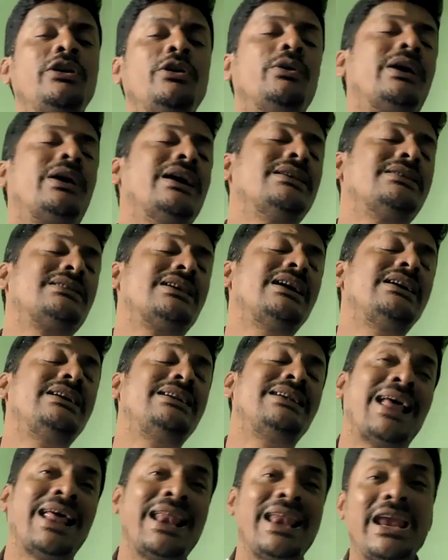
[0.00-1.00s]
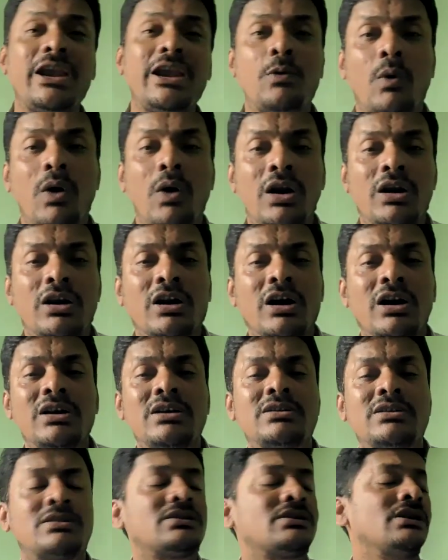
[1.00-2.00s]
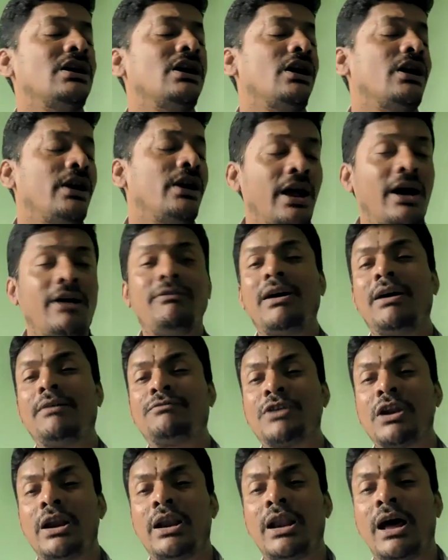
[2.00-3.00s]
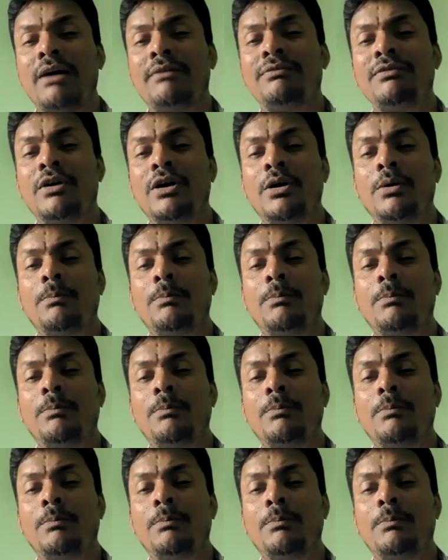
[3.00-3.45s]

you can say Derek Walcott's Love After Love